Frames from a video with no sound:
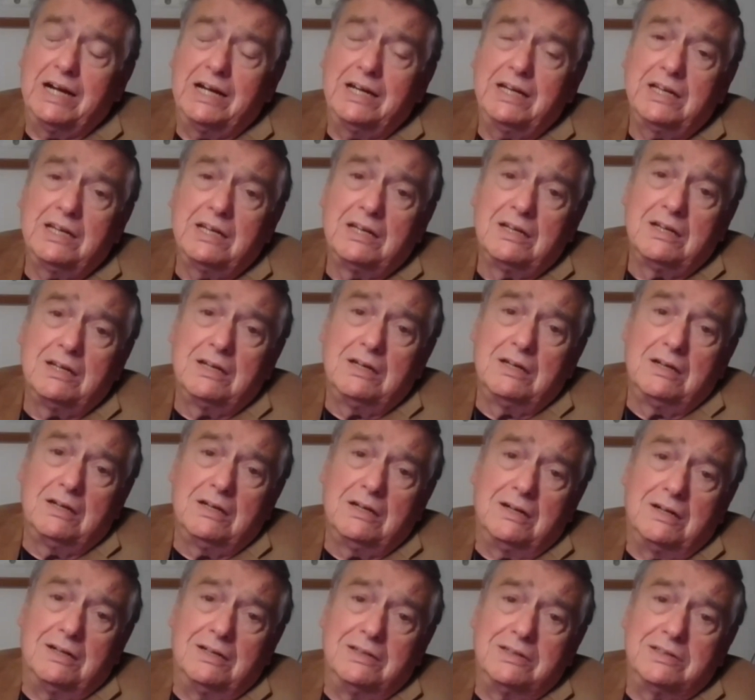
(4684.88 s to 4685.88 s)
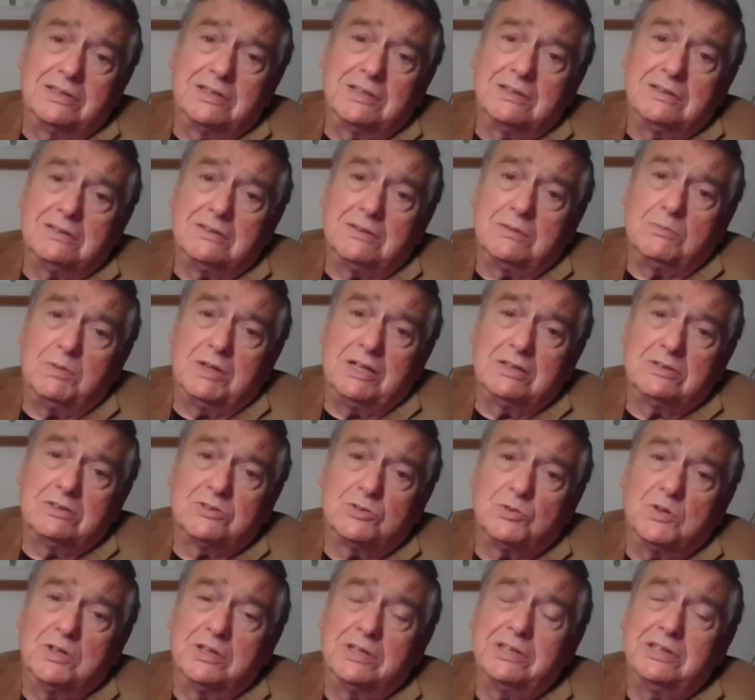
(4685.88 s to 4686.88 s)
guy until
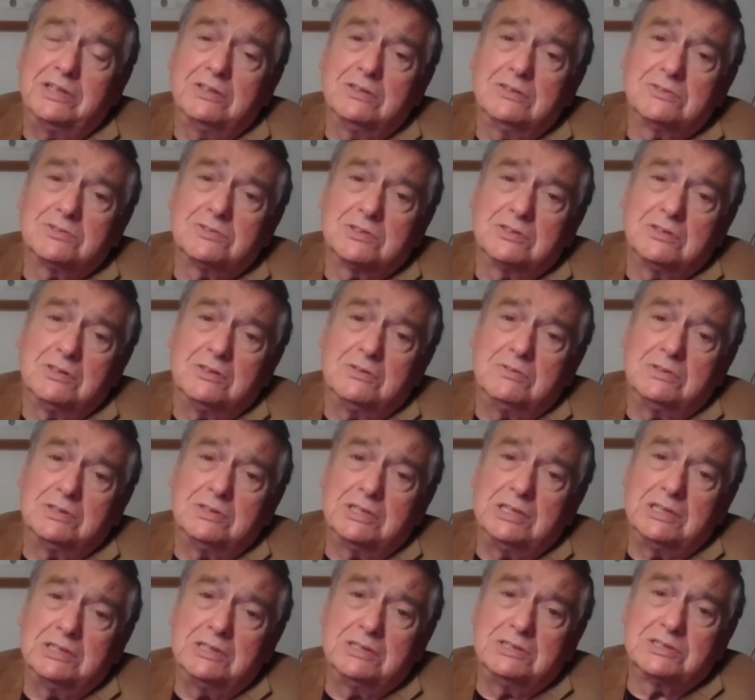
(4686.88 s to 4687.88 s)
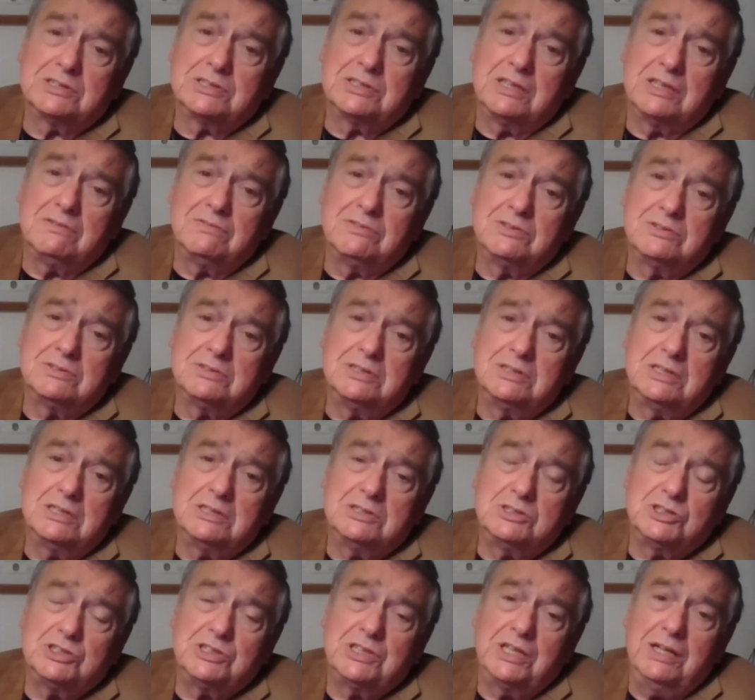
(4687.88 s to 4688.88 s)
about 20 years ago when I discovered
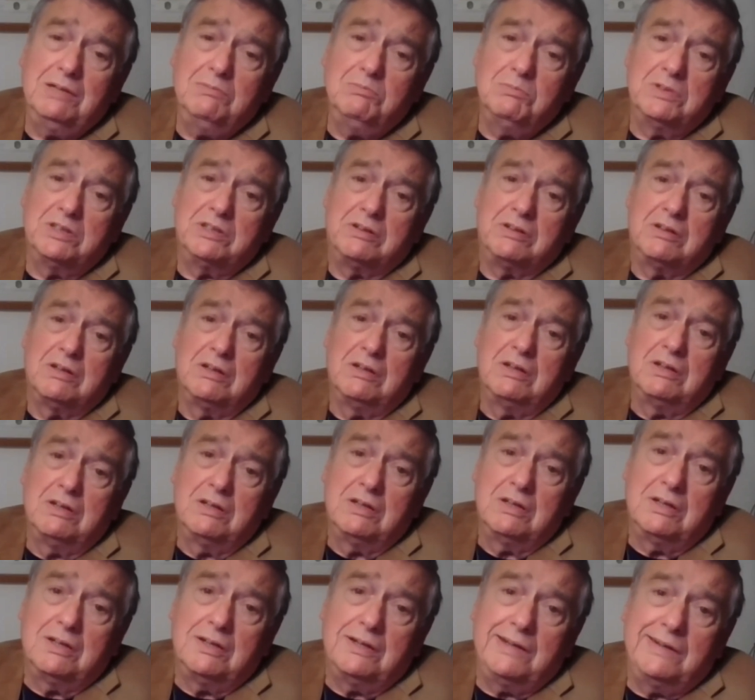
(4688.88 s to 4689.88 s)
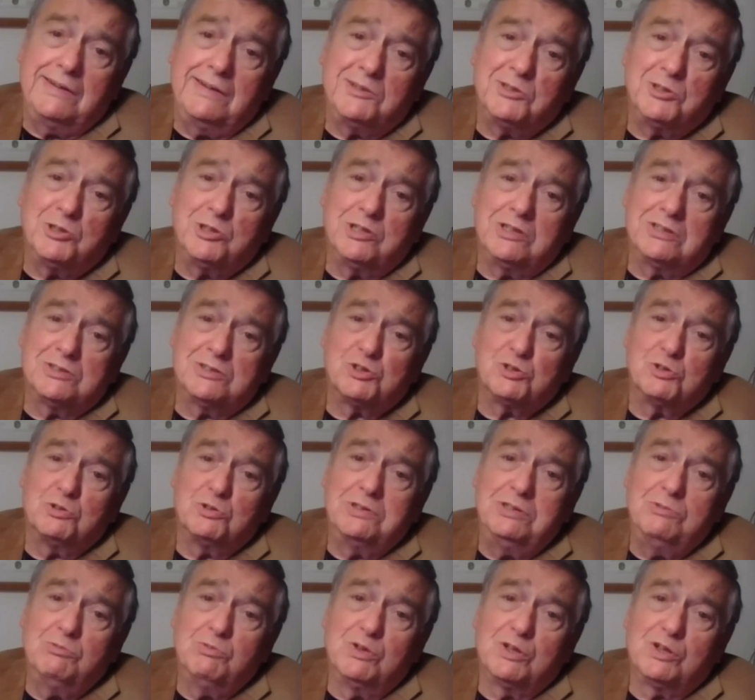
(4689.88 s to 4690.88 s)
Chapman. And so
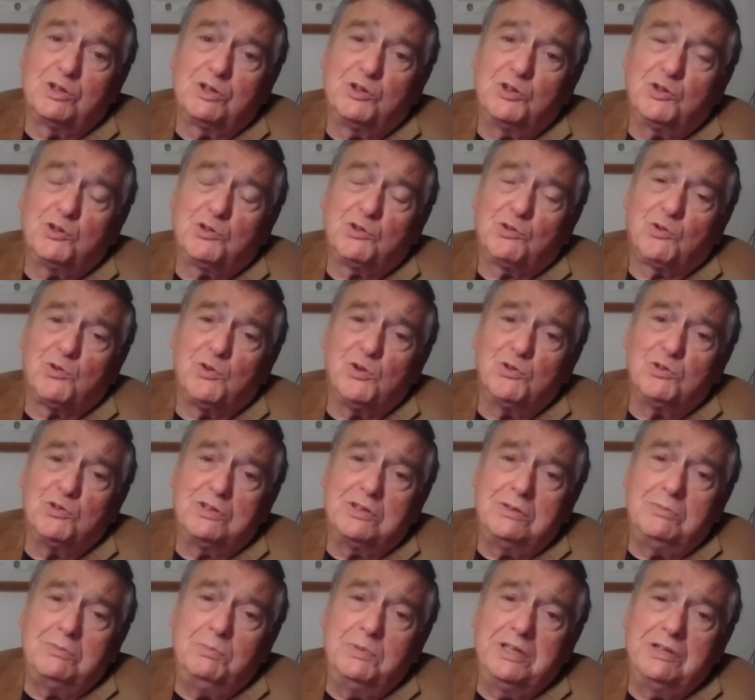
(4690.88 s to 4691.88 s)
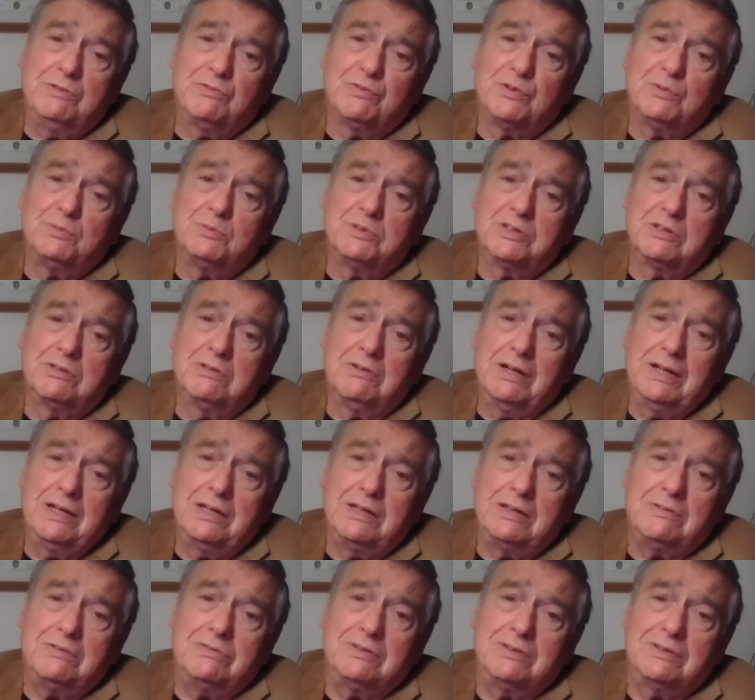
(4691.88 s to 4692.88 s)
he recruited me from the
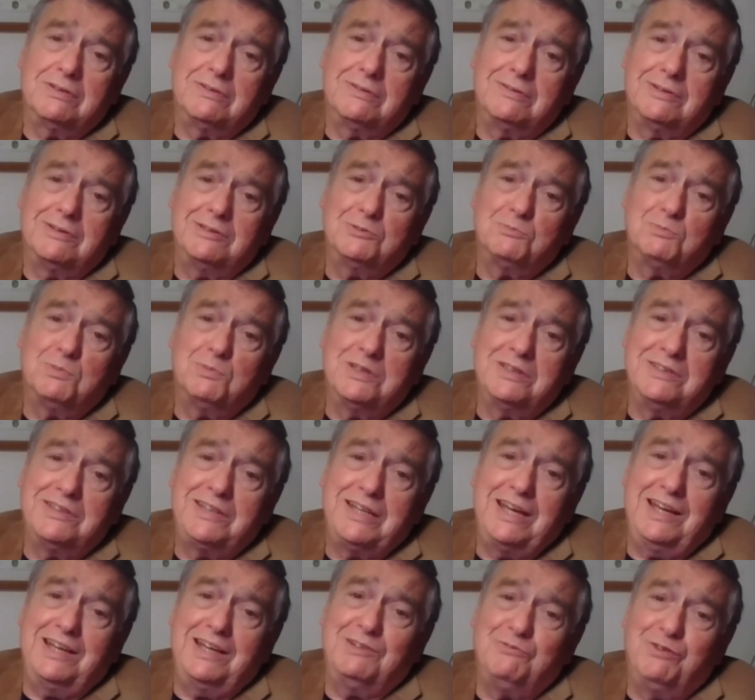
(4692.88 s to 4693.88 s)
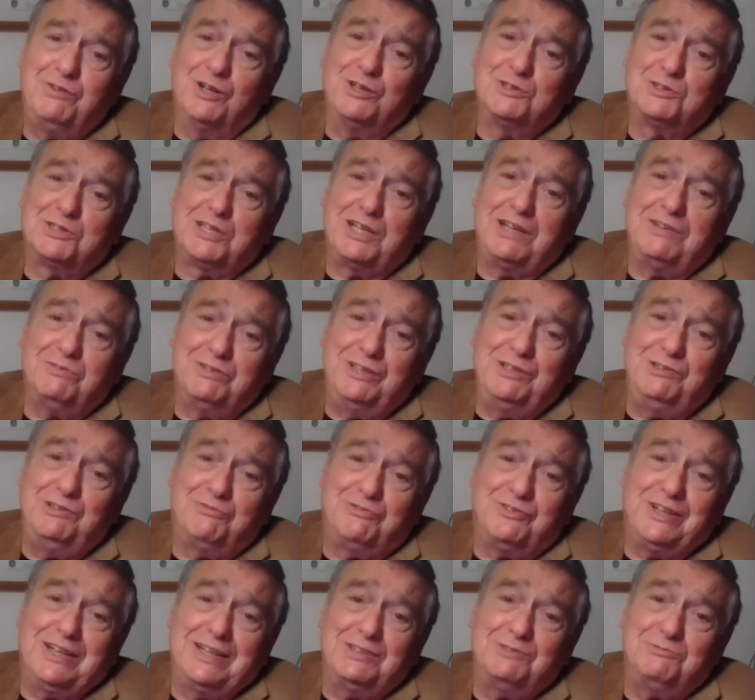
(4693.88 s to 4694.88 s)
grave. He'd been dead for
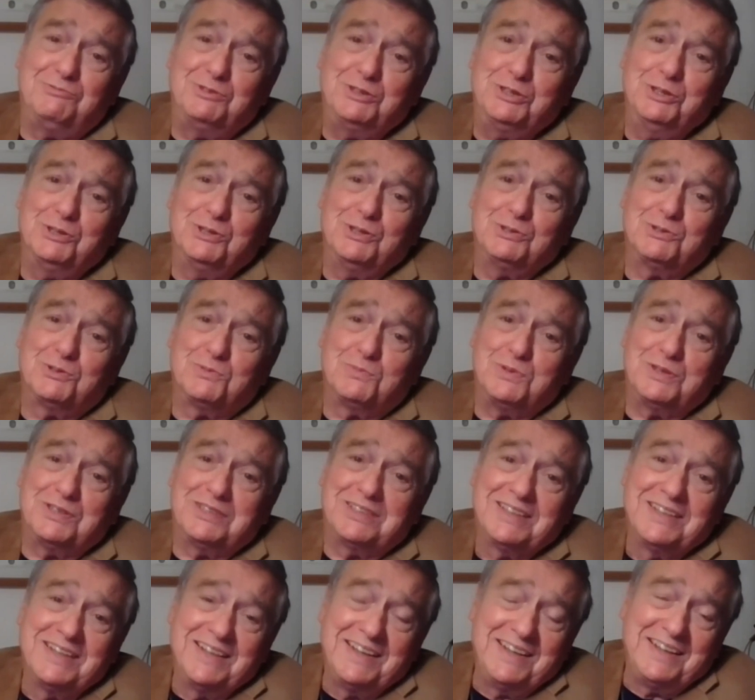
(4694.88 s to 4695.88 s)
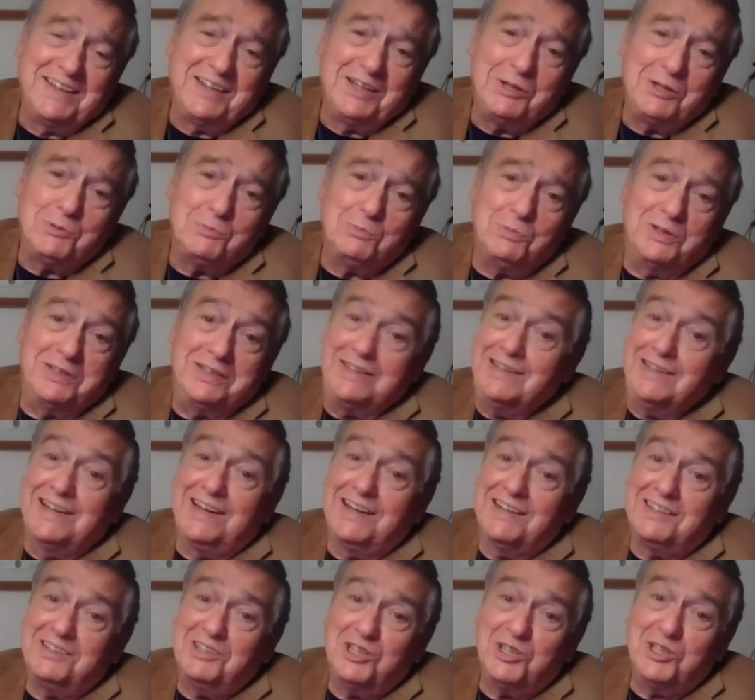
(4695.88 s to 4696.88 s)
5 years, but he
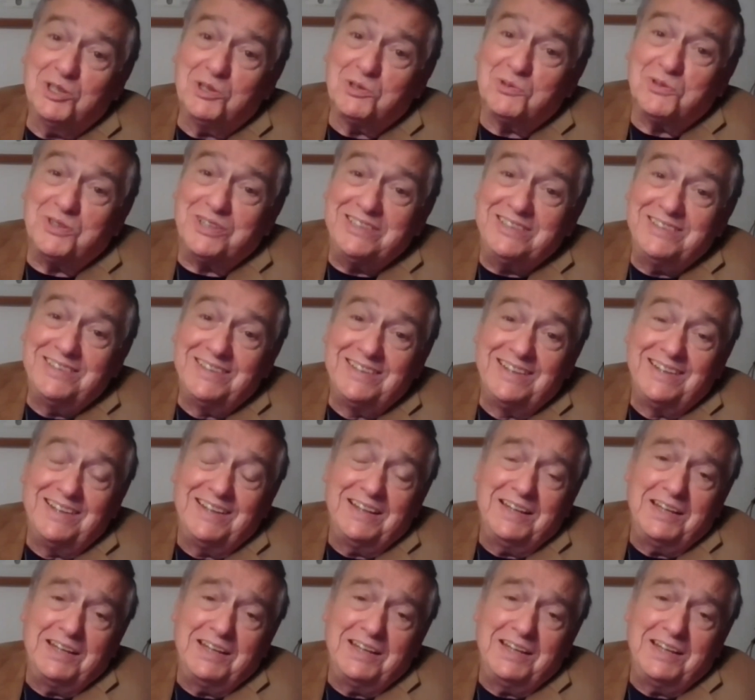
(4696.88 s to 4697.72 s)
got another one.